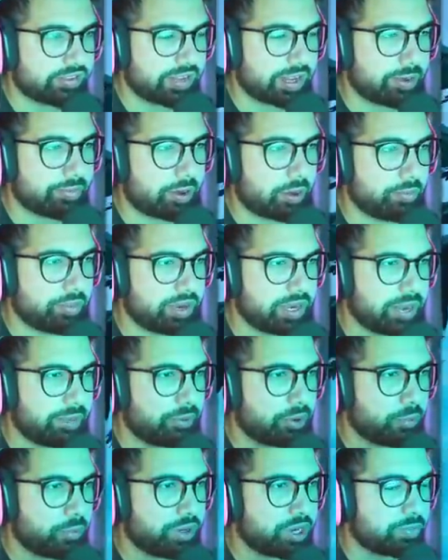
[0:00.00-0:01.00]
the thing about being
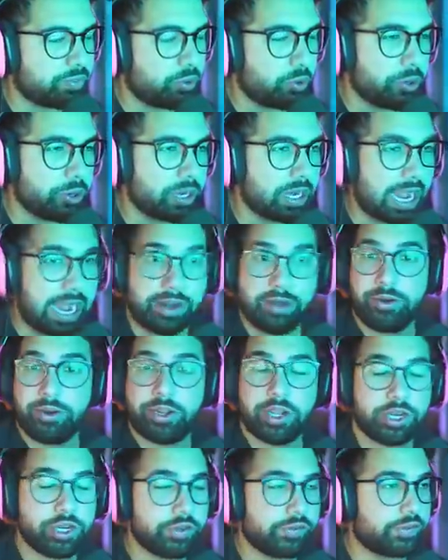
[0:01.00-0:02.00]
able to redeploy your glider. You
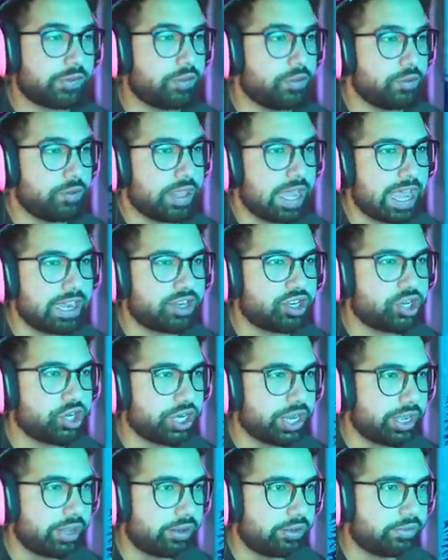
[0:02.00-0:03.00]
can just do that
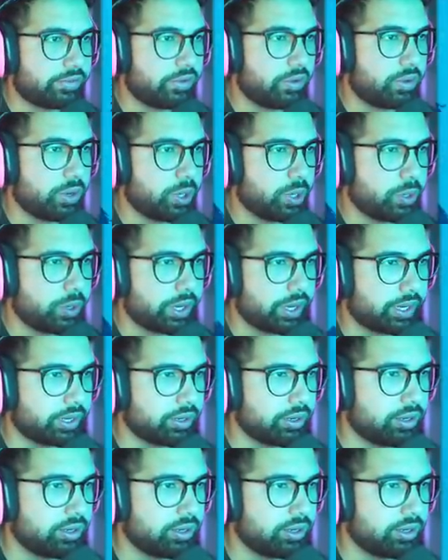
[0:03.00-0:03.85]
shit. It's so annoying.